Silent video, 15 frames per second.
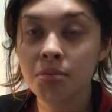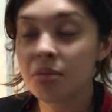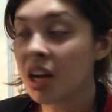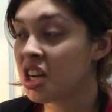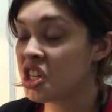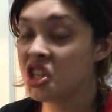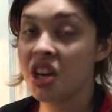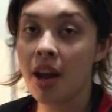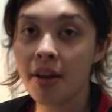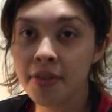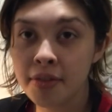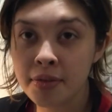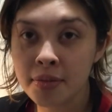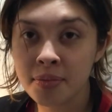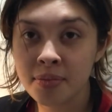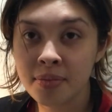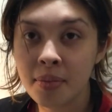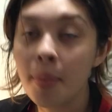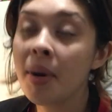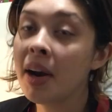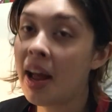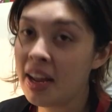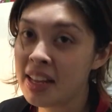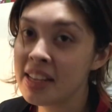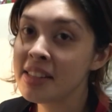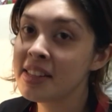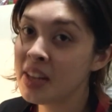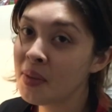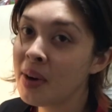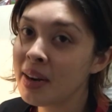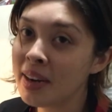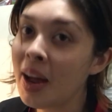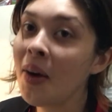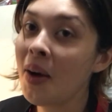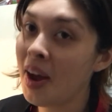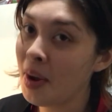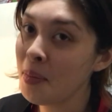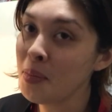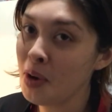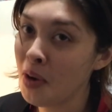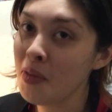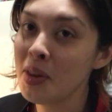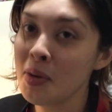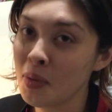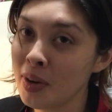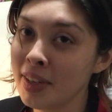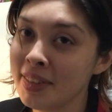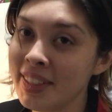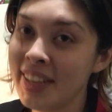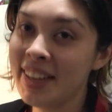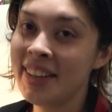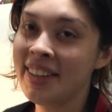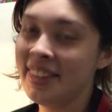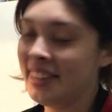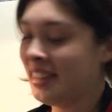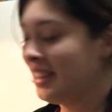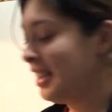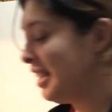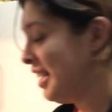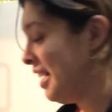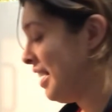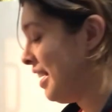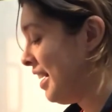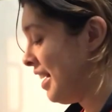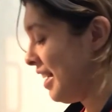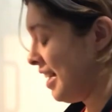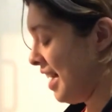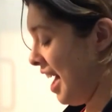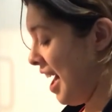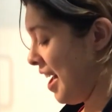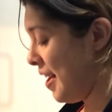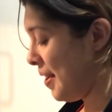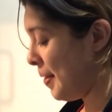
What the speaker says: a chef, but I can say right now I'm probably one. Yeah.